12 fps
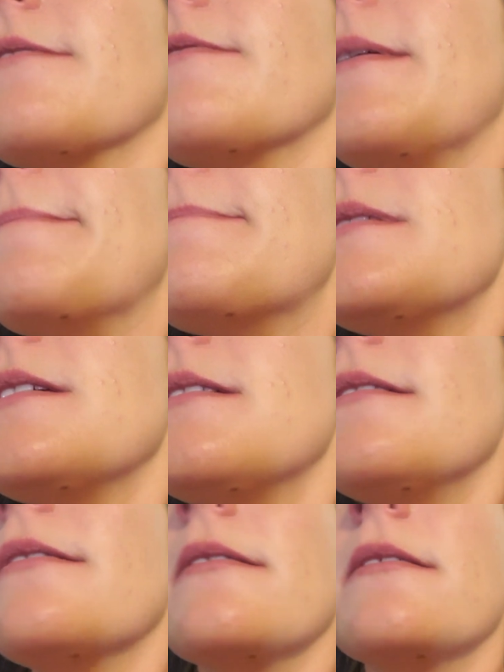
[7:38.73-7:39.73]
from
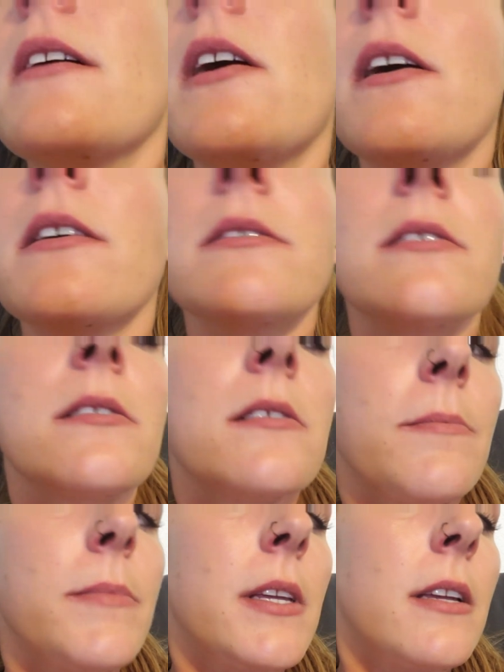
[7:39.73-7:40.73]
me or the dogs or
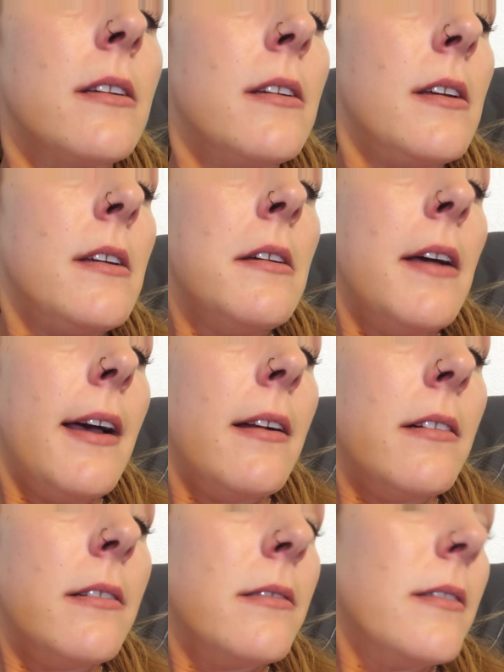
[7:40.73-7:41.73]
something. I
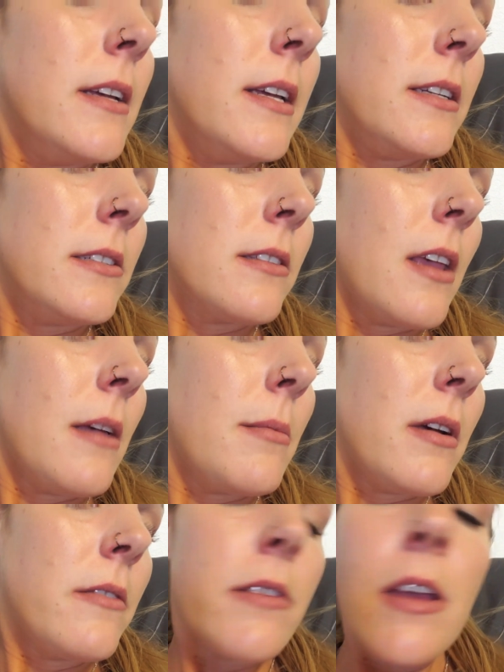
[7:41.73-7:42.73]
don't know. It just came off.